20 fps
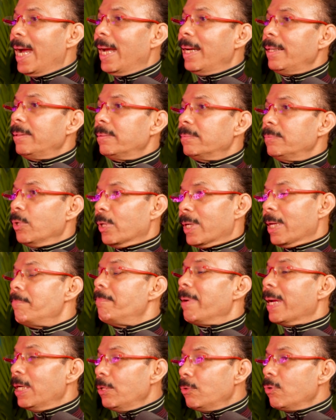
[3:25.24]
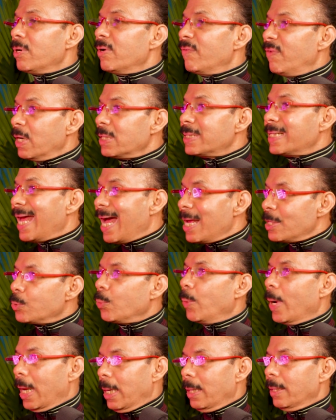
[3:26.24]
And you can begin to reverse
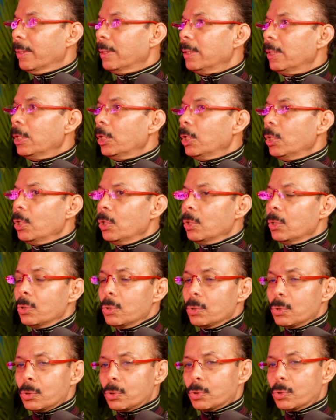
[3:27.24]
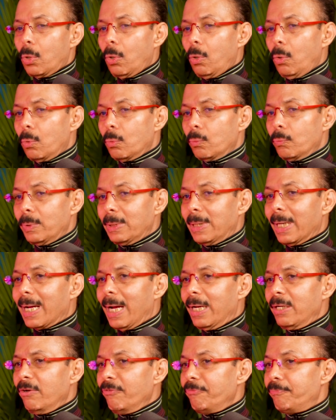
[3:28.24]
as well. So, with
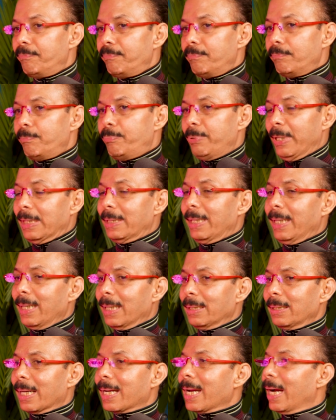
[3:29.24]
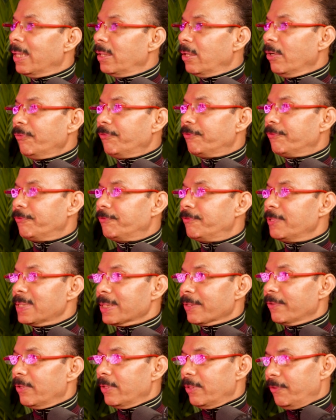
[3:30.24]
the kind of breathing and the kind of
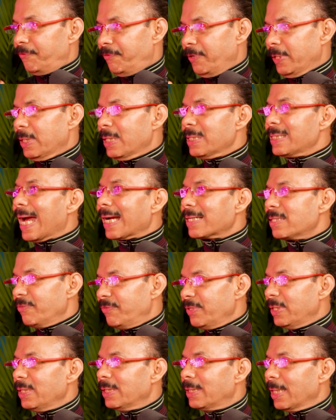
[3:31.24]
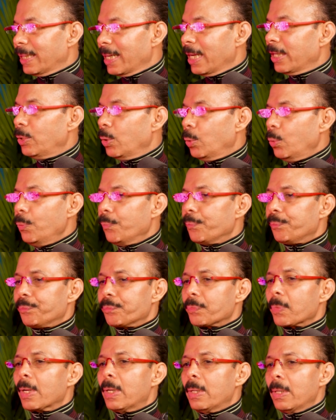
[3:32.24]
fitness activity that I do,
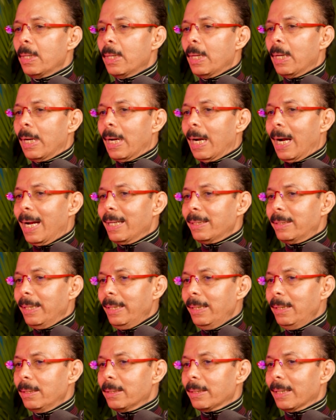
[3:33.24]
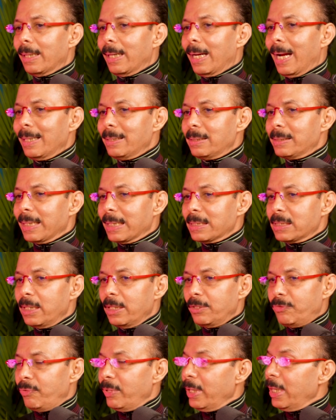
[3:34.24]
I think at
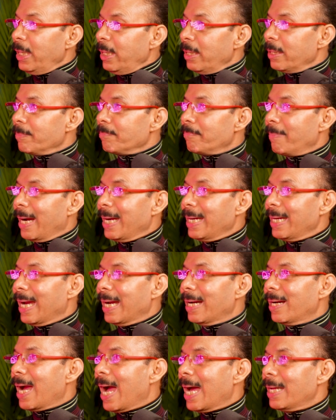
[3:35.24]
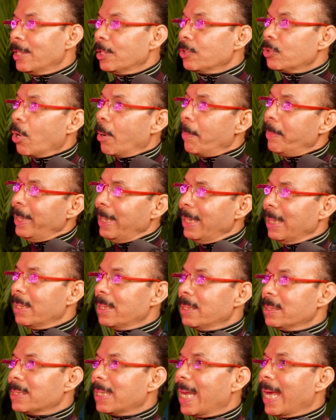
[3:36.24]
63, my anatomy
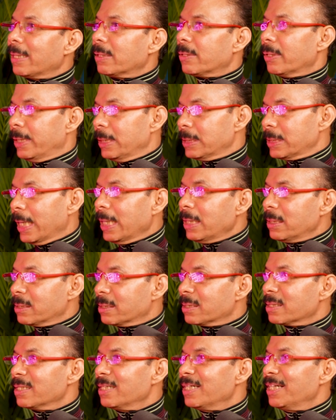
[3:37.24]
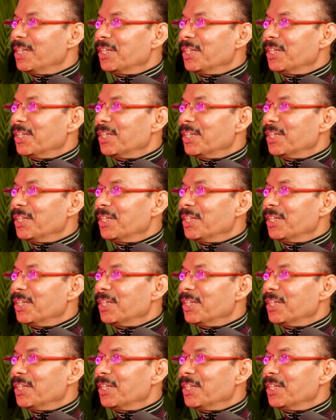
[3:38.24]
is like 36.